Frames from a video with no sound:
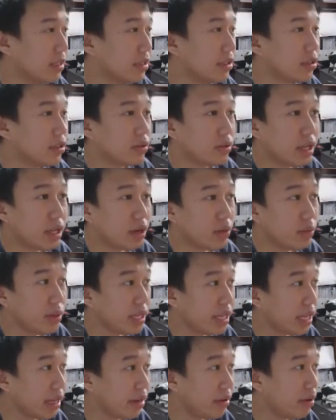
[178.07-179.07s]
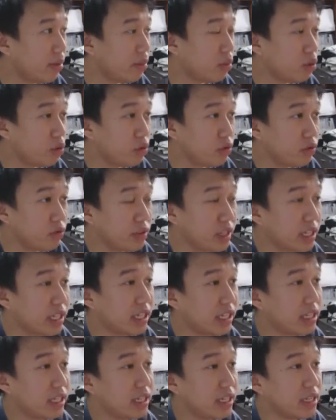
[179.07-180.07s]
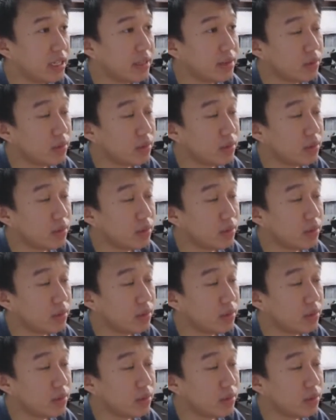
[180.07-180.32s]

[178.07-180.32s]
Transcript: So now we can remove the